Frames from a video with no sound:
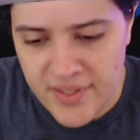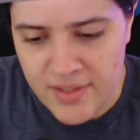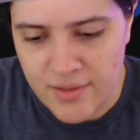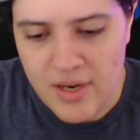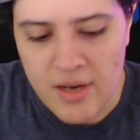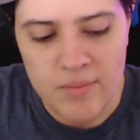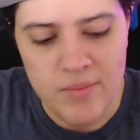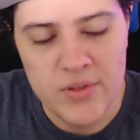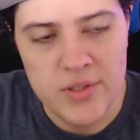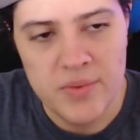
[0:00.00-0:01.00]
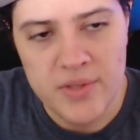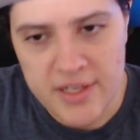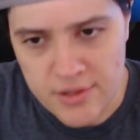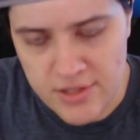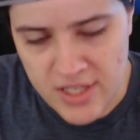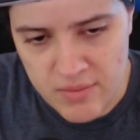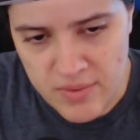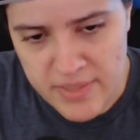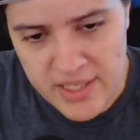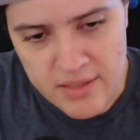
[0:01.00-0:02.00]
throughout multiple
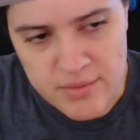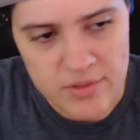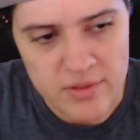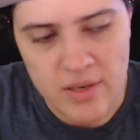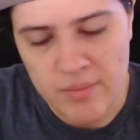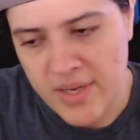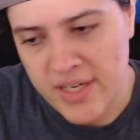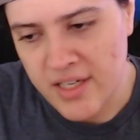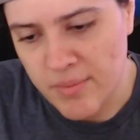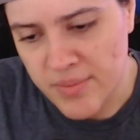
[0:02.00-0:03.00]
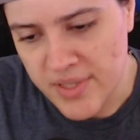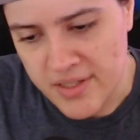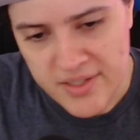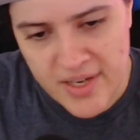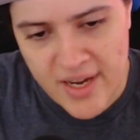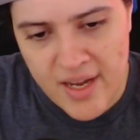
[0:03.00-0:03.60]
entertainment mediums, throughout many companies.